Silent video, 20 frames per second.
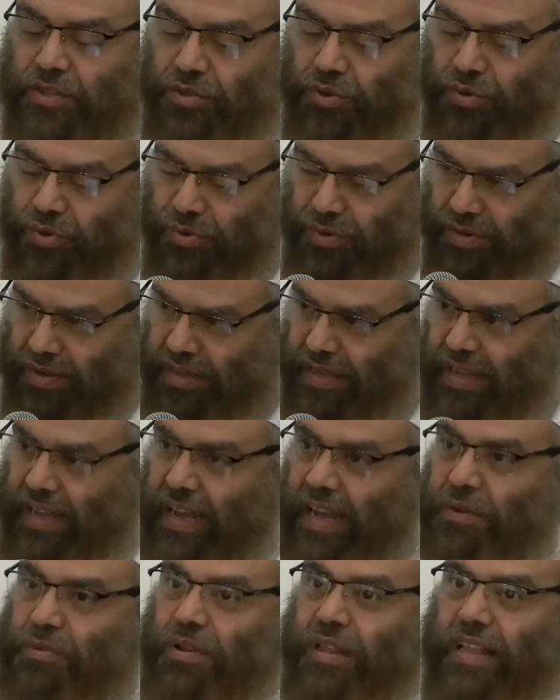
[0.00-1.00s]
So
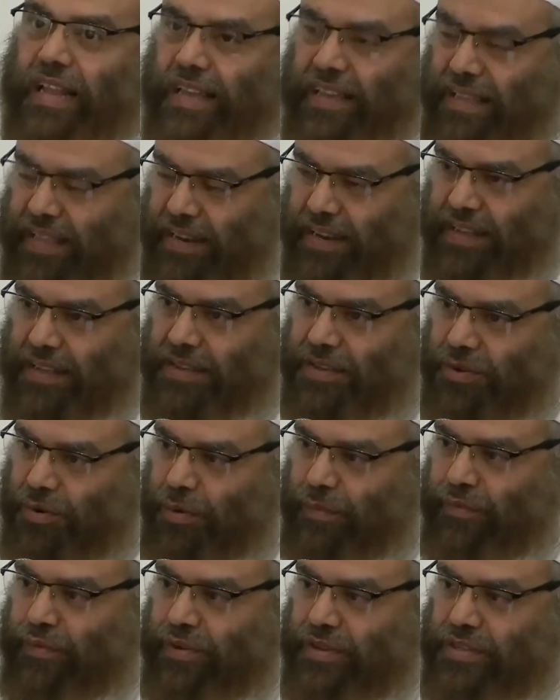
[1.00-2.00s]
I would like, and I
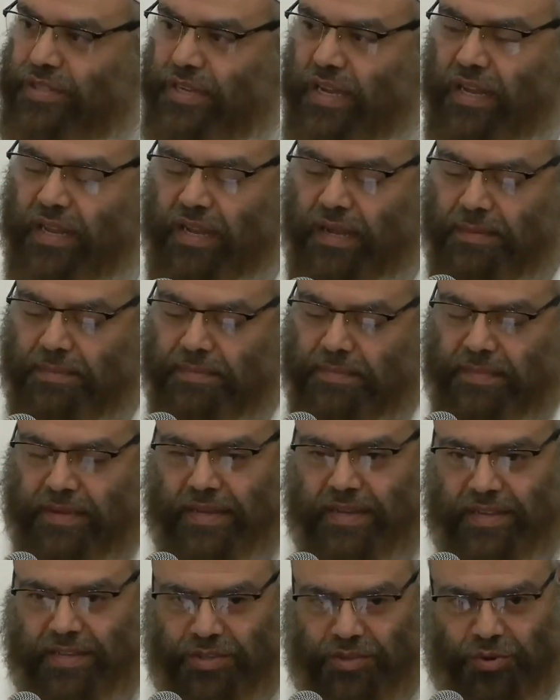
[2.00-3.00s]
hopefully
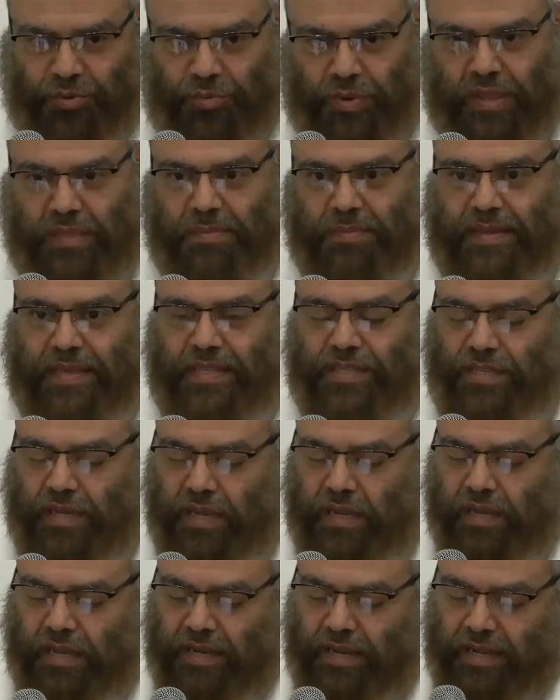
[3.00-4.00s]
inshallah you're with me,
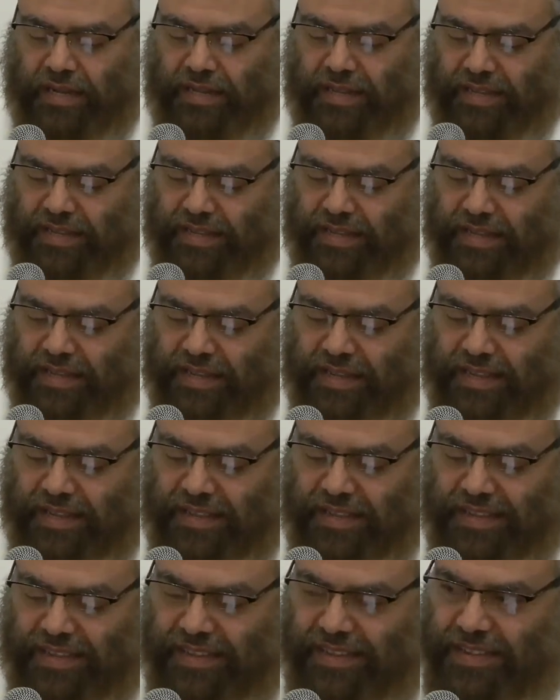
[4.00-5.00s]
inshallah,
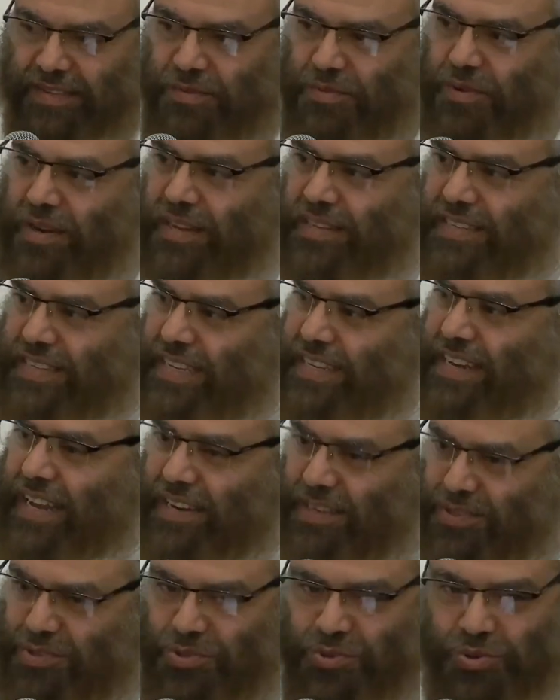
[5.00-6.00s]
we're not
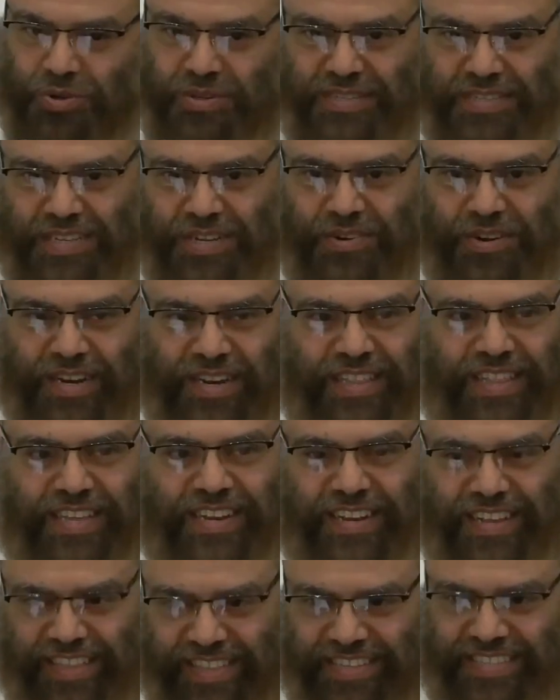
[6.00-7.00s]
saying any stories here or
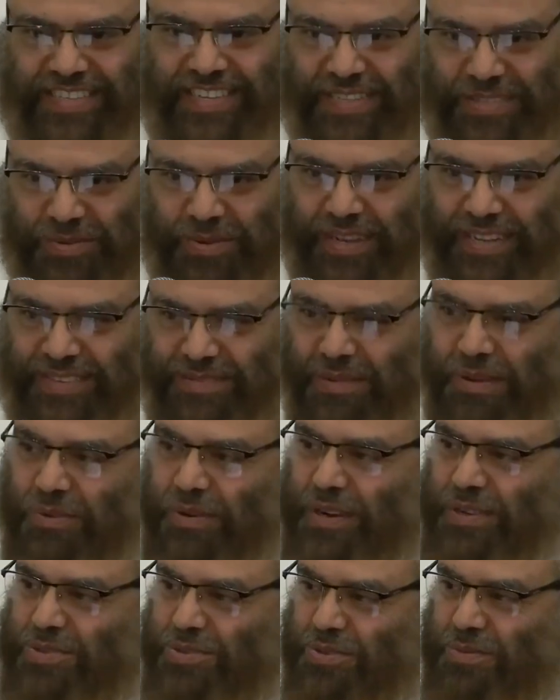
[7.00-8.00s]
anything like this. That's why it
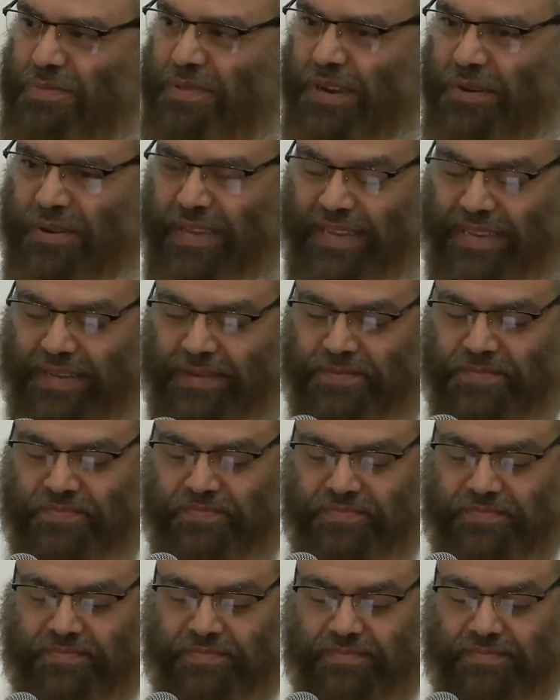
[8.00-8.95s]
requires to be awake.